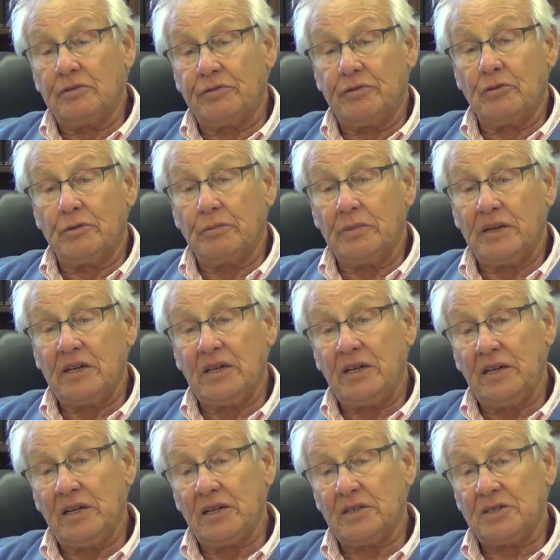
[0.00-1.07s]
for many
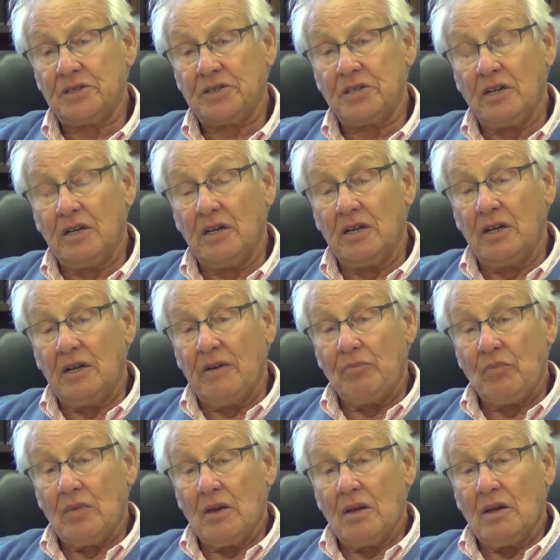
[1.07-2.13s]
years.
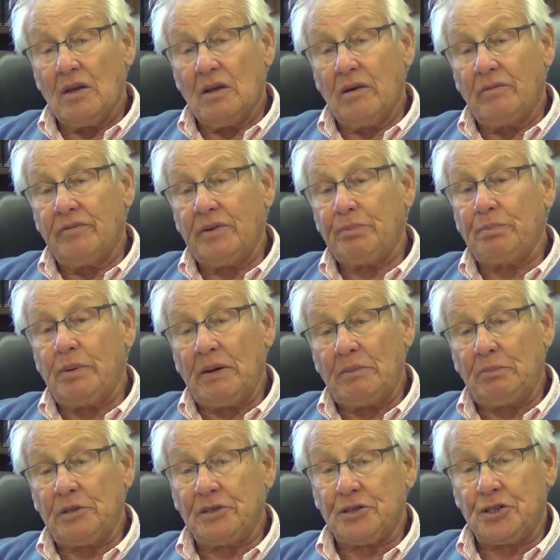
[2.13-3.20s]
We
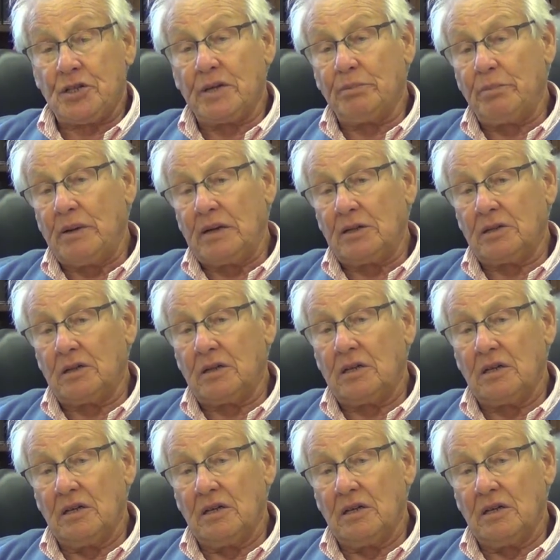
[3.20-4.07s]
published about